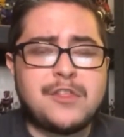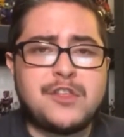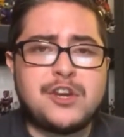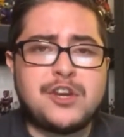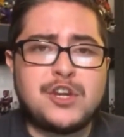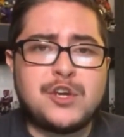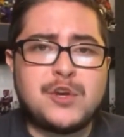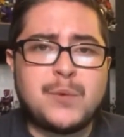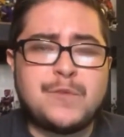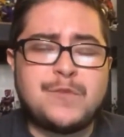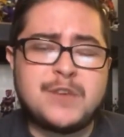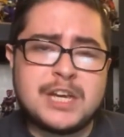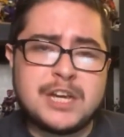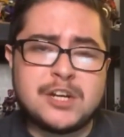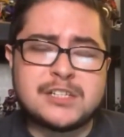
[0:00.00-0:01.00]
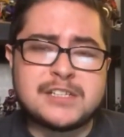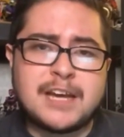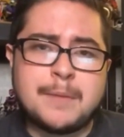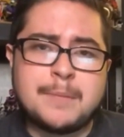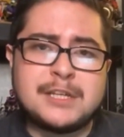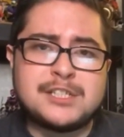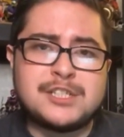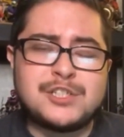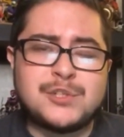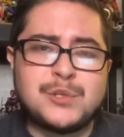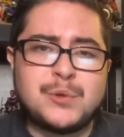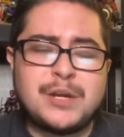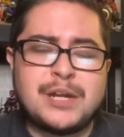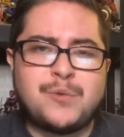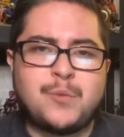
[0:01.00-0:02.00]
the new figures coming
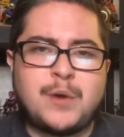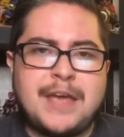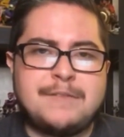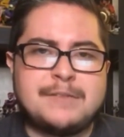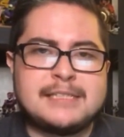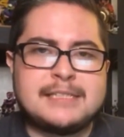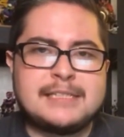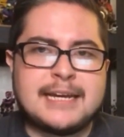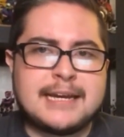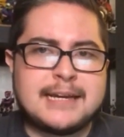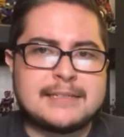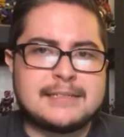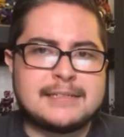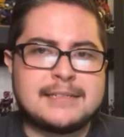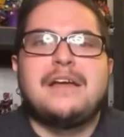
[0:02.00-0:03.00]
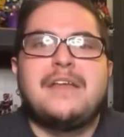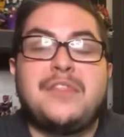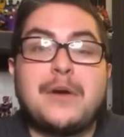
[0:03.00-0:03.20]
soon in Wave 6.